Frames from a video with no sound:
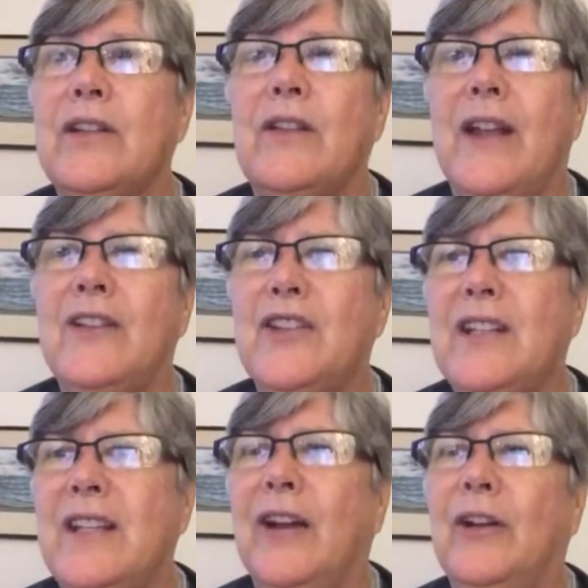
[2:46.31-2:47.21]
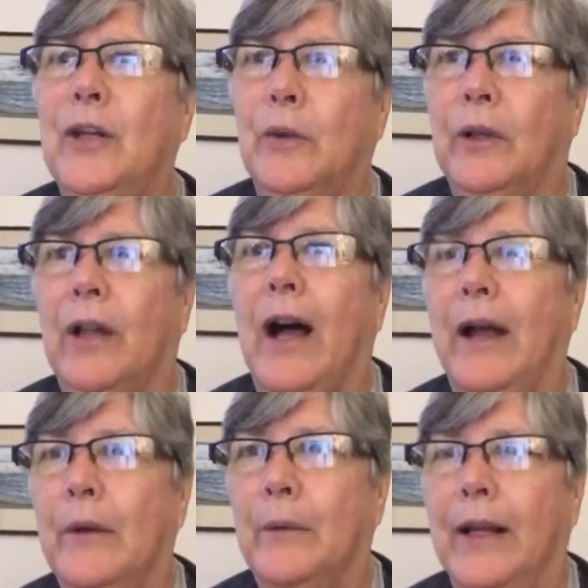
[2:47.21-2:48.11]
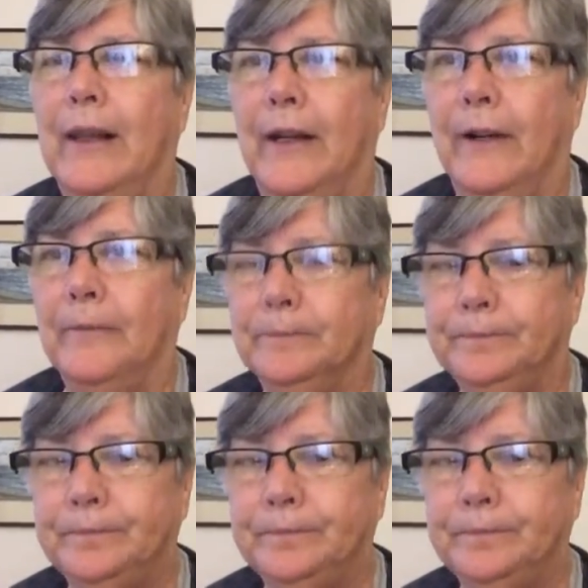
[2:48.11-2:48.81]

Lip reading: So that should tell you a lot right there.